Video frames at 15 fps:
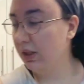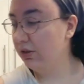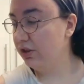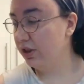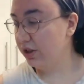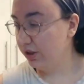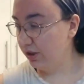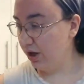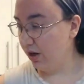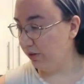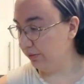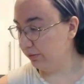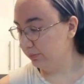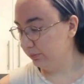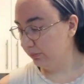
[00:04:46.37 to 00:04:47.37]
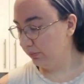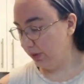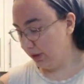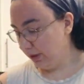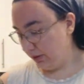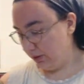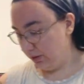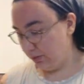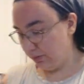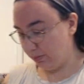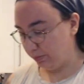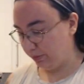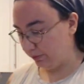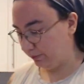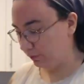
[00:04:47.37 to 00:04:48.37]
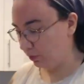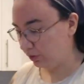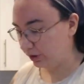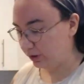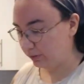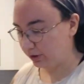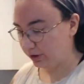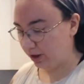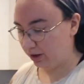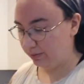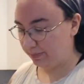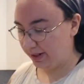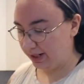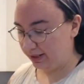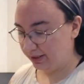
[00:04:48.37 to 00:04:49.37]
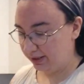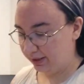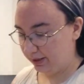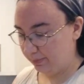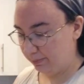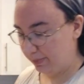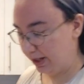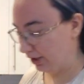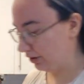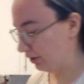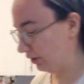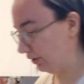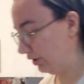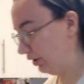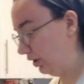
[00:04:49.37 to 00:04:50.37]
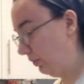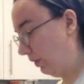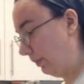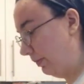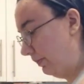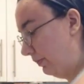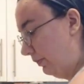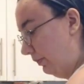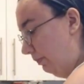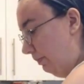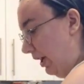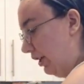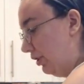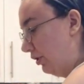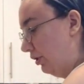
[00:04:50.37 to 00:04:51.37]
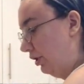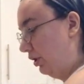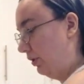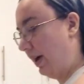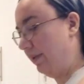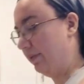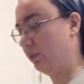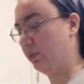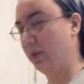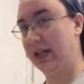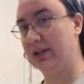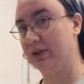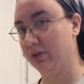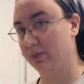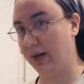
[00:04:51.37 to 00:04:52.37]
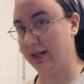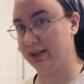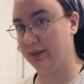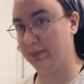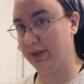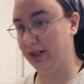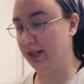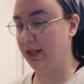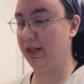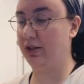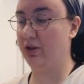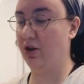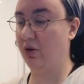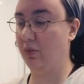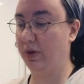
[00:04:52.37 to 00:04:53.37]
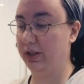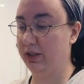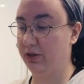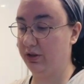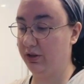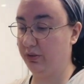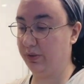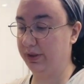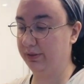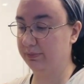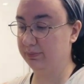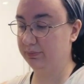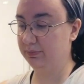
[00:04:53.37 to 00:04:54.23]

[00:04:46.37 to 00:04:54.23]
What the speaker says: Just, before you start baking, make sure that you have read the recipe and know what you're doing.